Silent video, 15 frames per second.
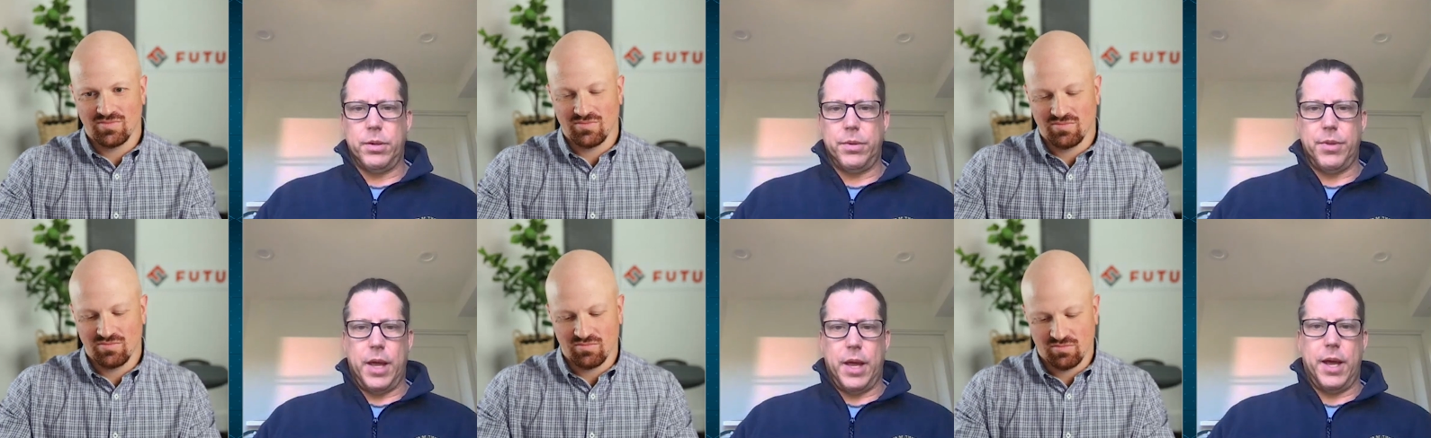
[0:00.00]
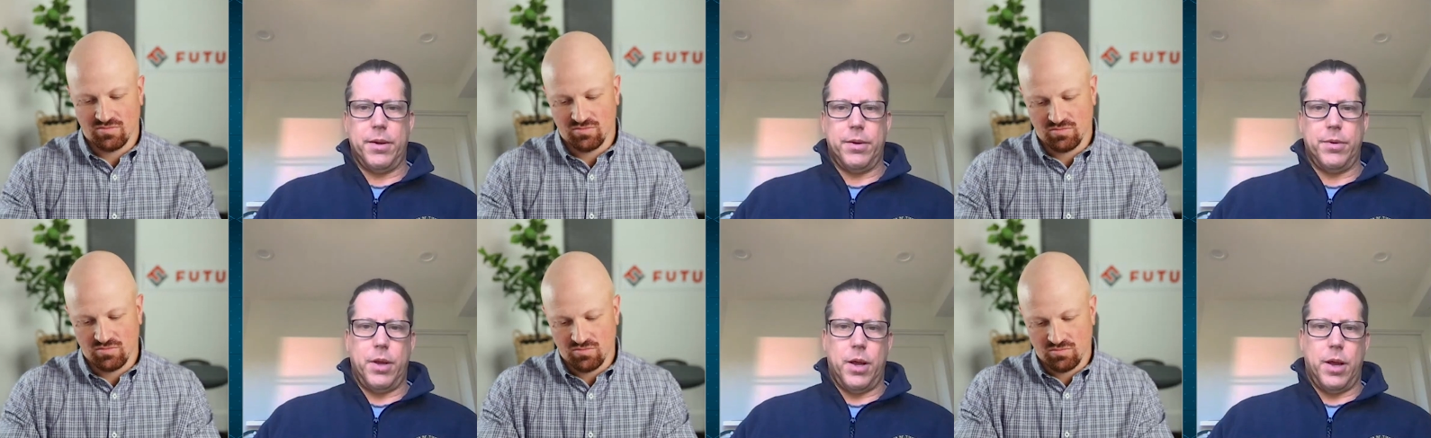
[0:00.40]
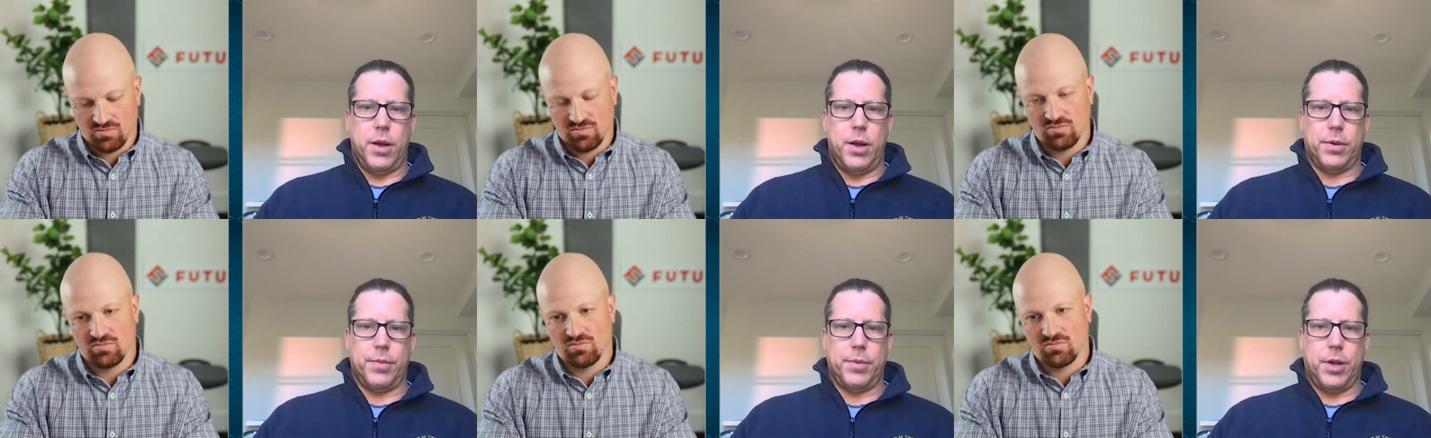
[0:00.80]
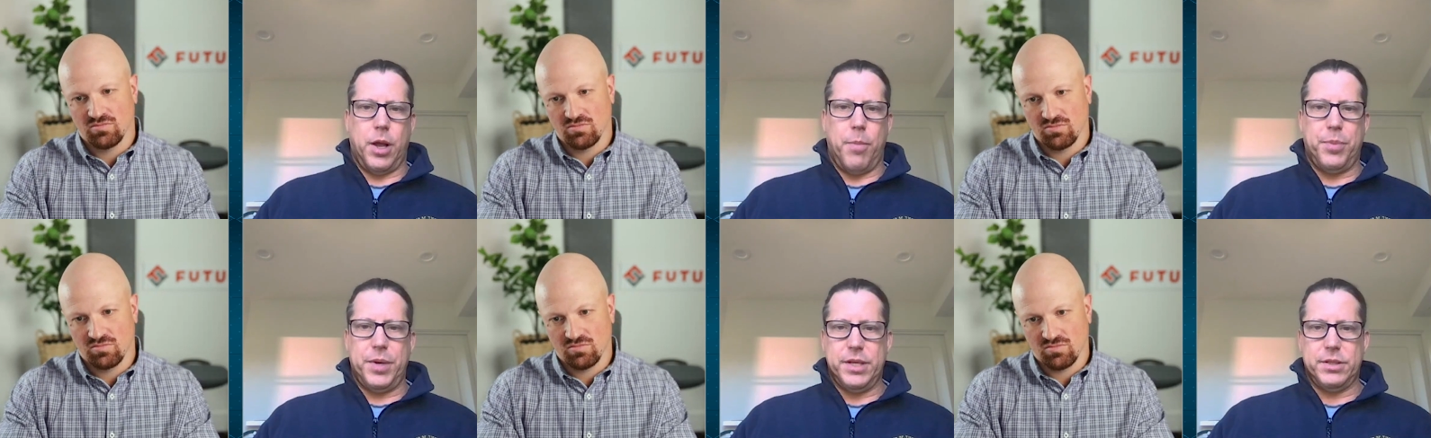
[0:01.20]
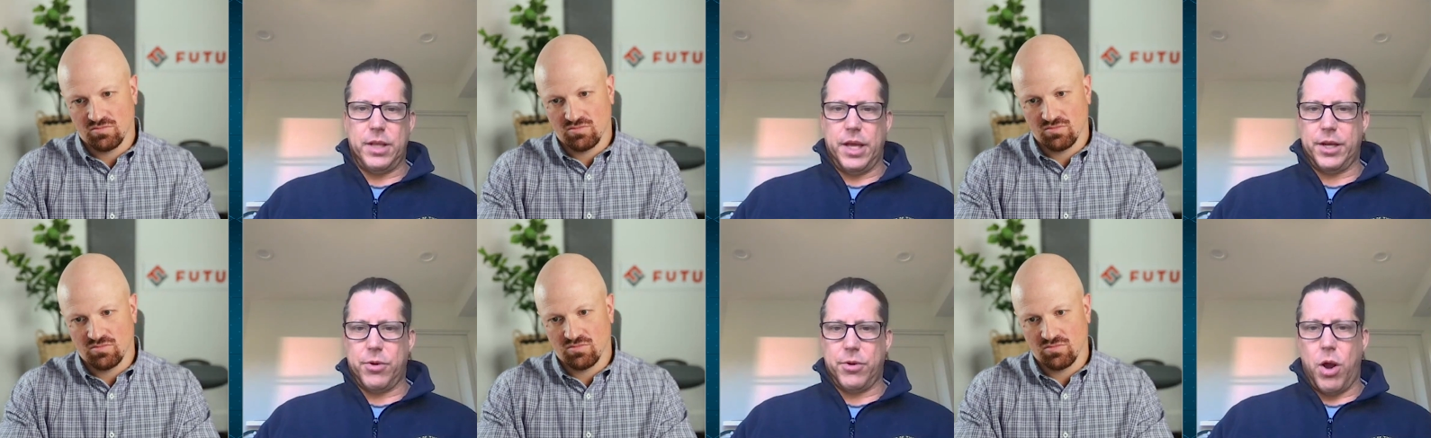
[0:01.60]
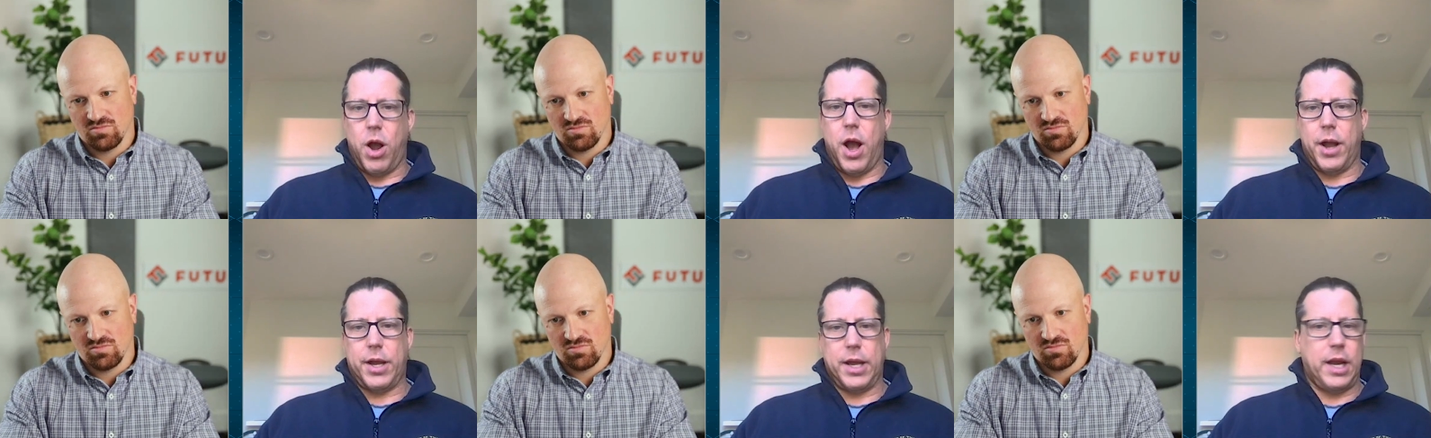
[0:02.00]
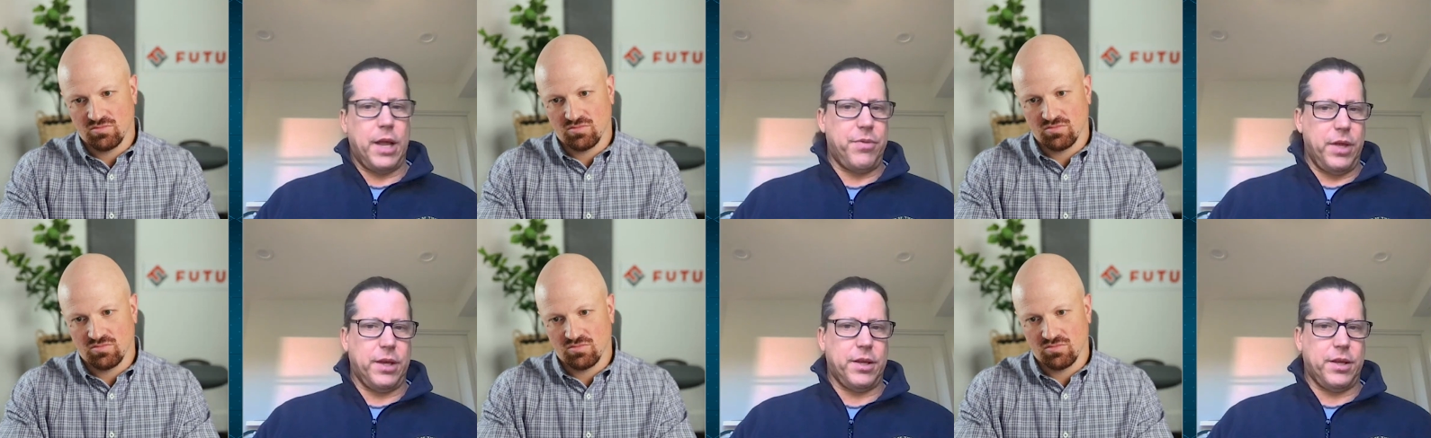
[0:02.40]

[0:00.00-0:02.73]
Speaker 1: That uh, companies like Groq, and I think